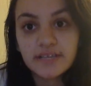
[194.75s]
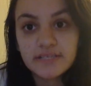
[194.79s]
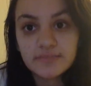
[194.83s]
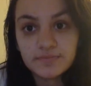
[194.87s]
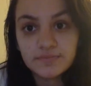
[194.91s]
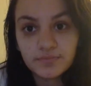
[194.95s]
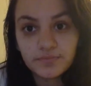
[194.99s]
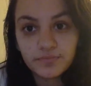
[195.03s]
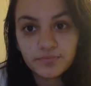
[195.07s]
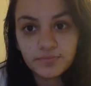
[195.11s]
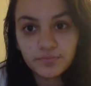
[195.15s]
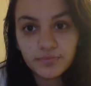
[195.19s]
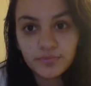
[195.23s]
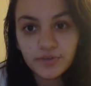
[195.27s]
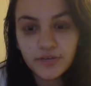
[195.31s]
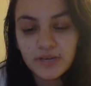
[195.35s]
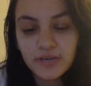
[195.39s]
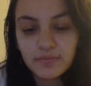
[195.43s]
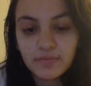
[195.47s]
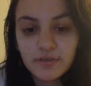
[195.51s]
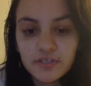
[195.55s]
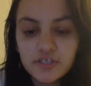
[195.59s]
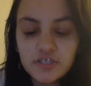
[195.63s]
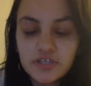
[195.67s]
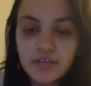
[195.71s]
That's
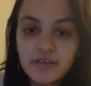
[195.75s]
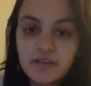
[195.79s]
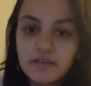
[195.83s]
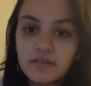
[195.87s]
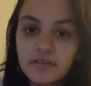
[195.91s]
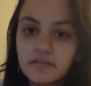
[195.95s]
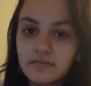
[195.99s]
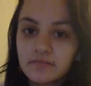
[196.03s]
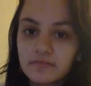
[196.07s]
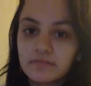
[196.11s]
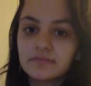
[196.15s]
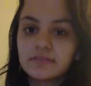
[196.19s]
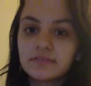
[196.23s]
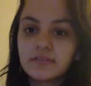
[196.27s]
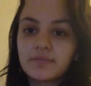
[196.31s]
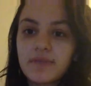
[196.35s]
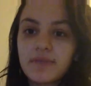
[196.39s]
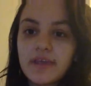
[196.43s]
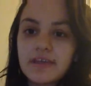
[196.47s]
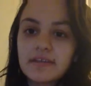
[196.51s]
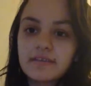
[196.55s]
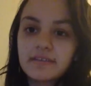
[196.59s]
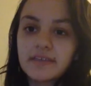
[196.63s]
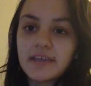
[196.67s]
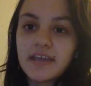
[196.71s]
pretty much like the
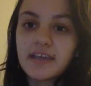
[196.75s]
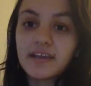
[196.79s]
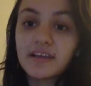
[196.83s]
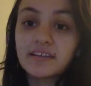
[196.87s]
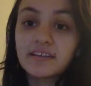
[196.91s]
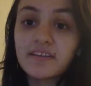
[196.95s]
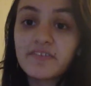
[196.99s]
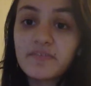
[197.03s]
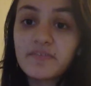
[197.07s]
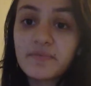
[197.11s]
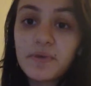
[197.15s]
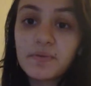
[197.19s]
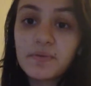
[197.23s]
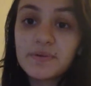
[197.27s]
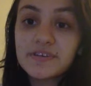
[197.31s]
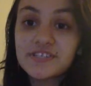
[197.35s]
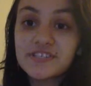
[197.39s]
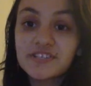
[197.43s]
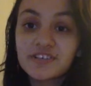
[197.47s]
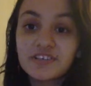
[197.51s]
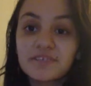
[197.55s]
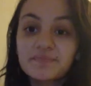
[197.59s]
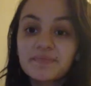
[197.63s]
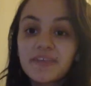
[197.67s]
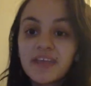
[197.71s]
main thing I love about
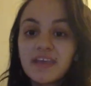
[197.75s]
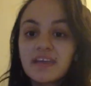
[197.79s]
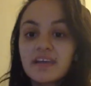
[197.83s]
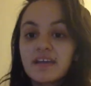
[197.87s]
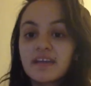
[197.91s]
winter.